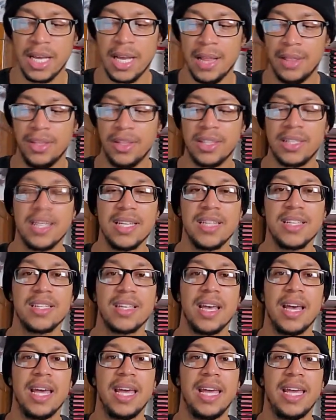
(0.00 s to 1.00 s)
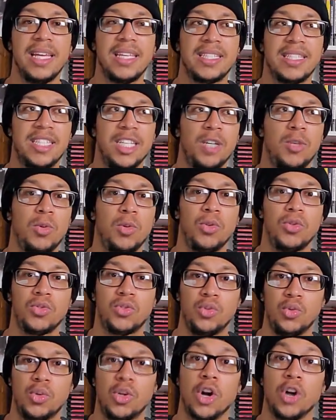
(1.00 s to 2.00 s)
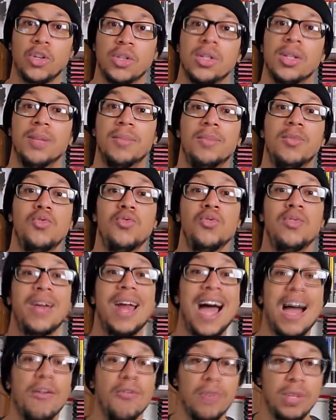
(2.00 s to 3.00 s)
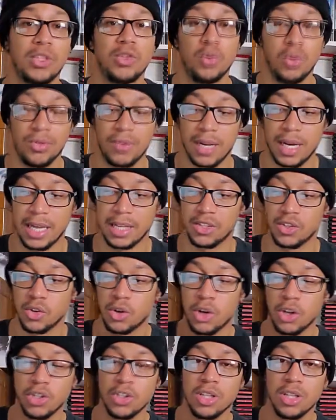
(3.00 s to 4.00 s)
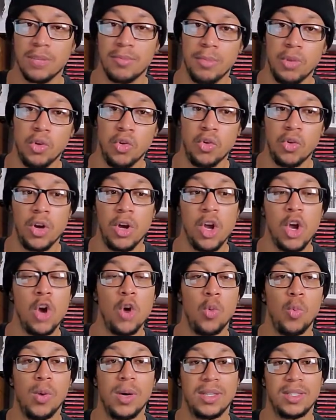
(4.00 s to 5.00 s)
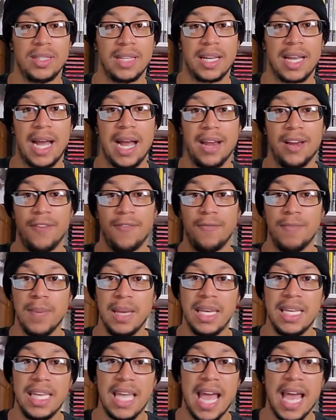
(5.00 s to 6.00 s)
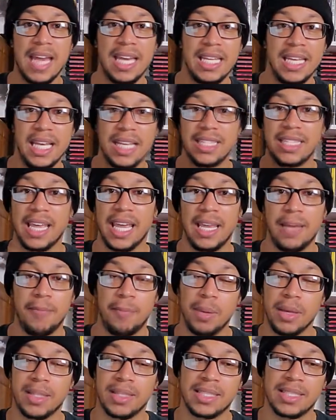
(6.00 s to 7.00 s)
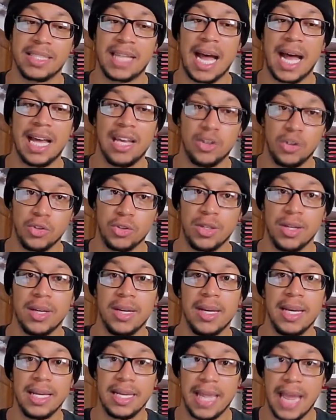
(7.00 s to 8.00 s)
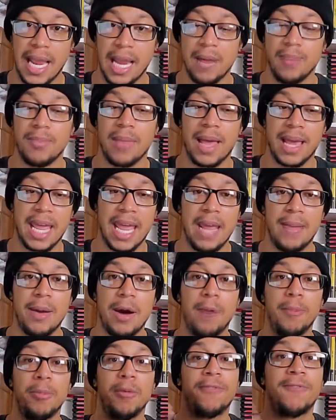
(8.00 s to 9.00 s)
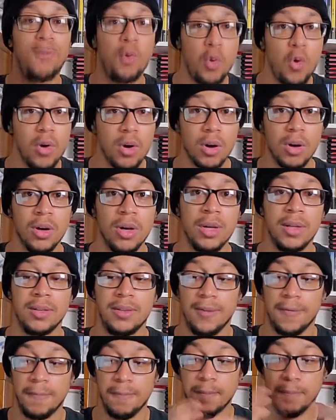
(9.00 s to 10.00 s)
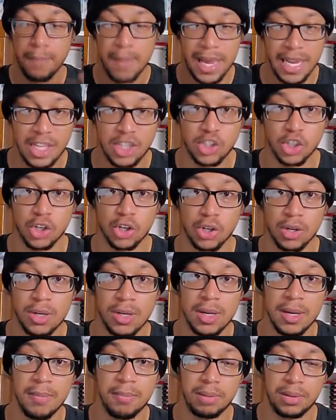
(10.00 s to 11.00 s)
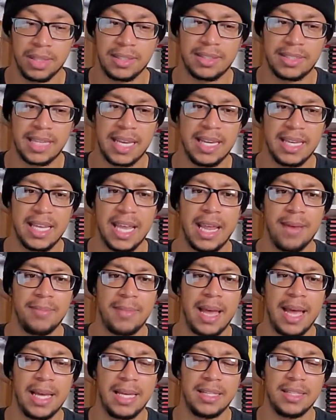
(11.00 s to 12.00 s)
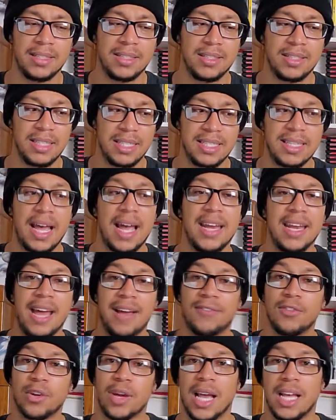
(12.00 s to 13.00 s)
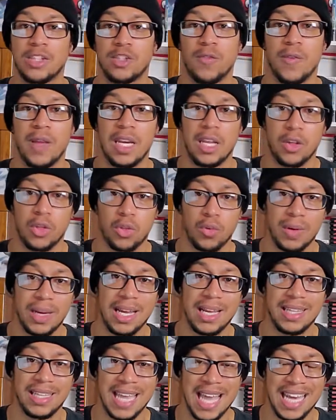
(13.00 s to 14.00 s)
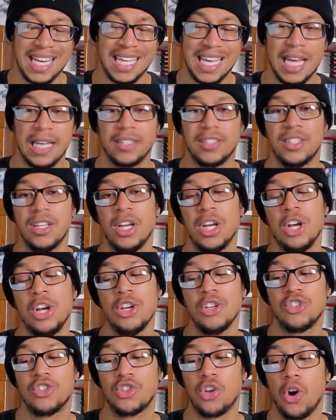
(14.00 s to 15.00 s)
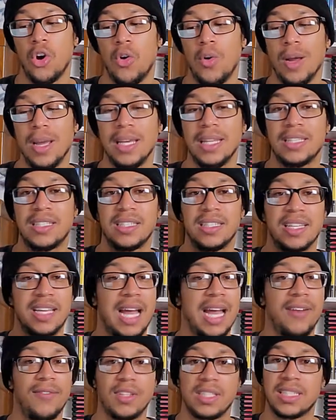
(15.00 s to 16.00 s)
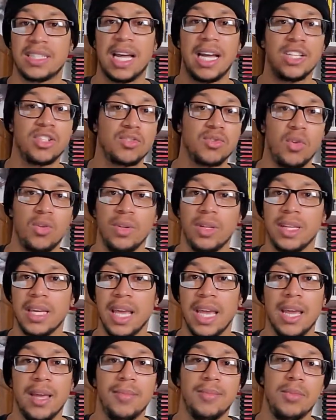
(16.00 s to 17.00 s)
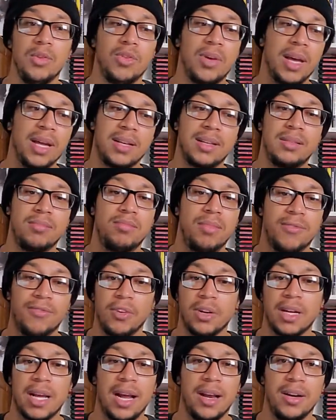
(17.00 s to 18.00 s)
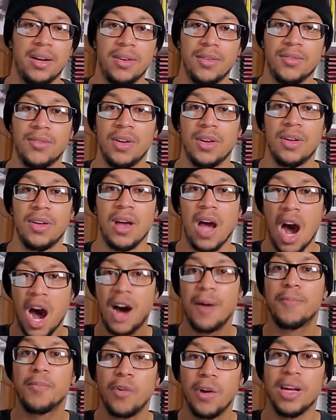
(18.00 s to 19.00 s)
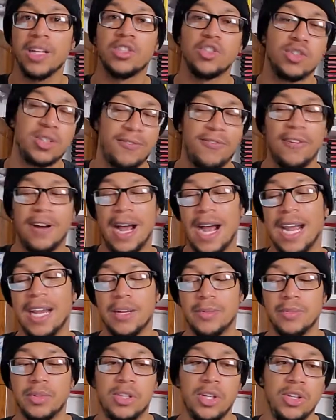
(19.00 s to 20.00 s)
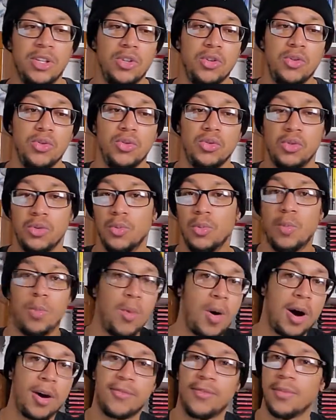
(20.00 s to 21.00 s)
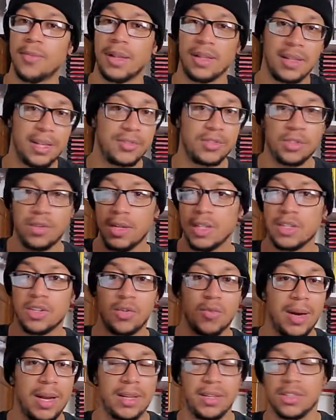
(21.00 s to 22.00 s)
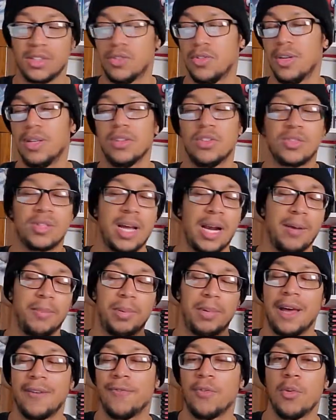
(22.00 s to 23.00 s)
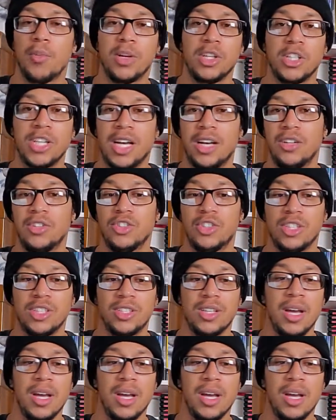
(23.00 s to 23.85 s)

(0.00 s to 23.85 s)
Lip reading: This is a sequel to Curse of the Moon, not Ritual of the Night. So Curse of the Moon was the kind of mini NES 8-bit styled game that came out before the major Bloodstained game that is designed after Castlevania 3 on the NES. So it's kind of a side-scrolling game. You get different kind of upgrades or different items to use. You walk from the left screen to the right screen. There's kind of platforming challenges.